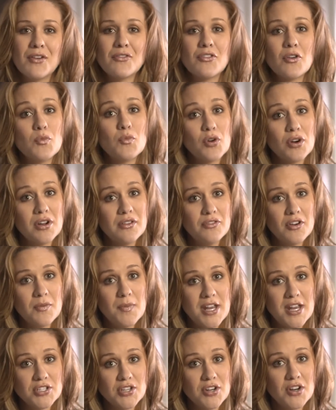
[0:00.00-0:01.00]
For more
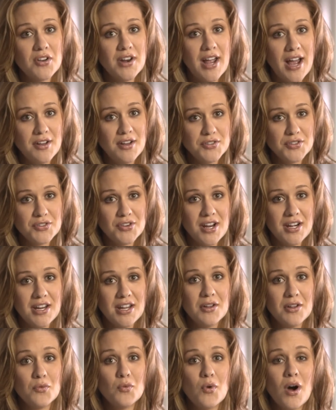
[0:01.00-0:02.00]
information on house
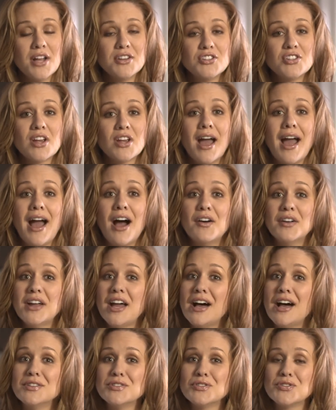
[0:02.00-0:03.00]
training, watch How to
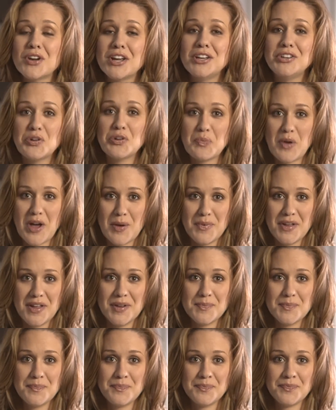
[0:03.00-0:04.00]
House Train Your Puppy.